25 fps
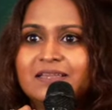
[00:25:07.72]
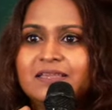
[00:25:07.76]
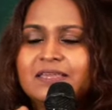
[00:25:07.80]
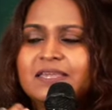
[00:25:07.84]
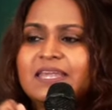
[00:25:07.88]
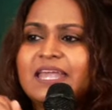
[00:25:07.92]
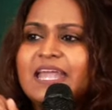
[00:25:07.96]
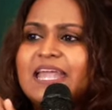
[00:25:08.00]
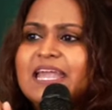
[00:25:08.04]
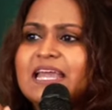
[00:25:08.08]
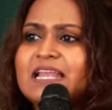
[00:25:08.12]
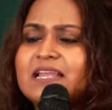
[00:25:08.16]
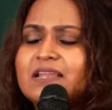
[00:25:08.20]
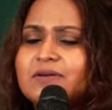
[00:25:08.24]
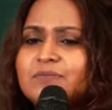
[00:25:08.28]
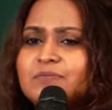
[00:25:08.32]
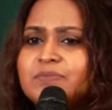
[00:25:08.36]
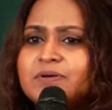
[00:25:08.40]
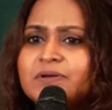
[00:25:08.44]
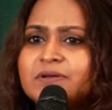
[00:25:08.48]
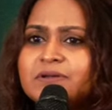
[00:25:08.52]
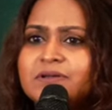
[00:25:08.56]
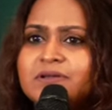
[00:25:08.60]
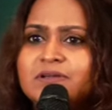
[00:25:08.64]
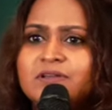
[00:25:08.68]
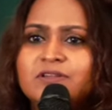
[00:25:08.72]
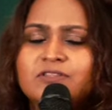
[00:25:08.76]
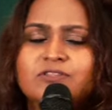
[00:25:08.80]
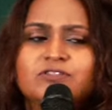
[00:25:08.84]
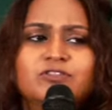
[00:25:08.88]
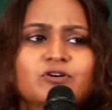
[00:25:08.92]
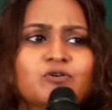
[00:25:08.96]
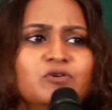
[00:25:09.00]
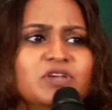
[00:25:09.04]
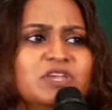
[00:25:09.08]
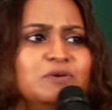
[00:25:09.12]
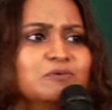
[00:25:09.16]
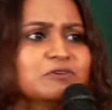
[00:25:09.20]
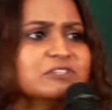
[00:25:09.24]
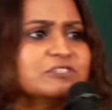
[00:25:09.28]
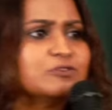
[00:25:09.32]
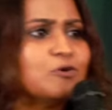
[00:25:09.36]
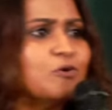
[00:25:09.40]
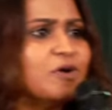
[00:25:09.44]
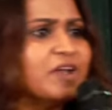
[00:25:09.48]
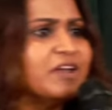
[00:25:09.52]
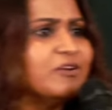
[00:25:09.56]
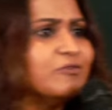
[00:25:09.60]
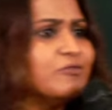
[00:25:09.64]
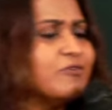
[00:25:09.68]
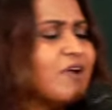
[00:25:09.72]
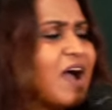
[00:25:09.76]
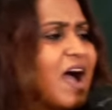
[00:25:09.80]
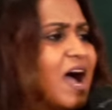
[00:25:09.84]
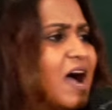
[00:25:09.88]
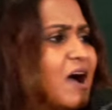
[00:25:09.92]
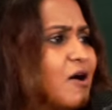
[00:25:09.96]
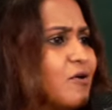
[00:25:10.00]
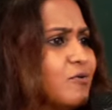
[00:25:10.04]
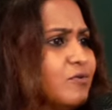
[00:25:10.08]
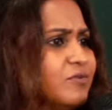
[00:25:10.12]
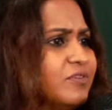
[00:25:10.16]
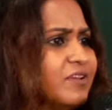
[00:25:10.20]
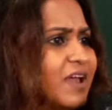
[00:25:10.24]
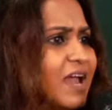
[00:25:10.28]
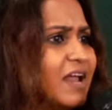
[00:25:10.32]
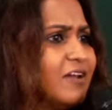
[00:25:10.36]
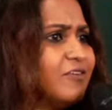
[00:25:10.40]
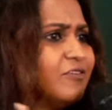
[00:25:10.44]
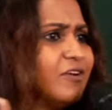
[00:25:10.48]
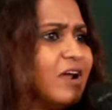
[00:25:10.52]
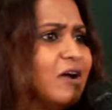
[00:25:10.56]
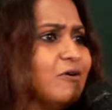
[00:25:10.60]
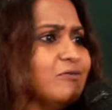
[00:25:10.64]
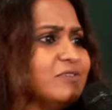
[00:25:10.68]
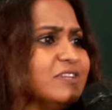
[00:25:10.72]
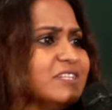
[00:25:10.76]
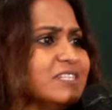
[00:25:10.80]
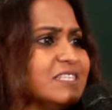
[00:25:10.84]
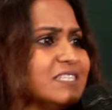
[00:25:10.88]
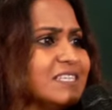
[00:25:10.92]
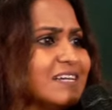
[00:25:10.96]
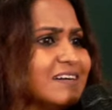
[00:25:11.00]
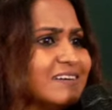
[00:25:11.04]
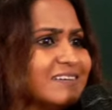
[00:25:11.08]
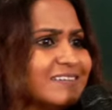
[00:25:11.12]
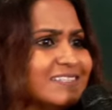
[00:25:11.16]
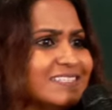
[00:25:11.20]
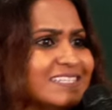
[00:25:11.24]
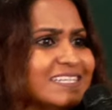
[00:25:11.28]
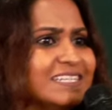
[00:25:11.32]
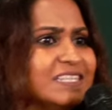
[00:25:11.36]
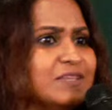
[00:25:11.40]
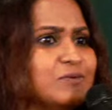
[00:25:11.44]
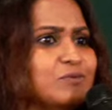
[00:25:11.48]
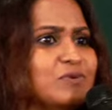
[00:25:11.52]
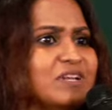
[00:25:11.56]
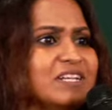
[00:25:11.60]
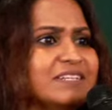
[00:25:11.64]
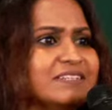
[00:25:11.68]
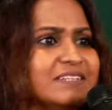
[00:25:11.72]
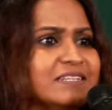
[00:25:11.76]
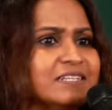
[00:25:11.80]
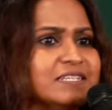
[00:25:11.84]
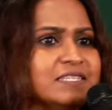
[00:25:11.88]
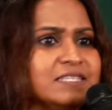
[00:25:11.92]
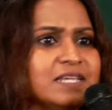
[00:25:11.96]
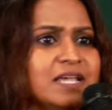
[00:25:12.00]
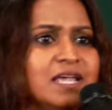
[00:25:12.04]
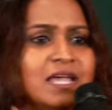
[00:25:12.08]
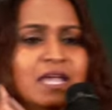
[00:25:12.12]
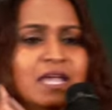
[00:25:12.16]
Caleb, though he was going round and round in circles in the wilderness,